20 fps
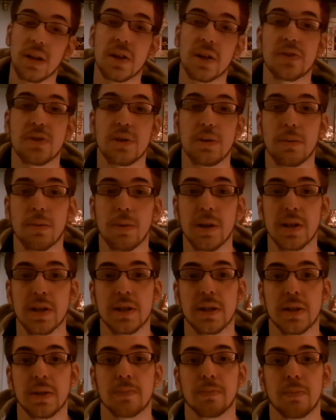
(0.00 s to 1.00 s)
literally
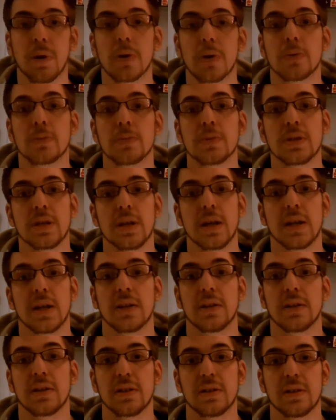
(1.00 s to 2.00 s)
replaced the bulbs,
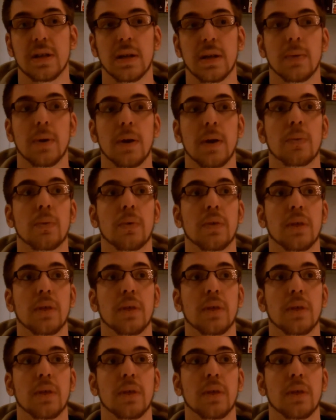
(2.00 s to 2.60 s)
and they went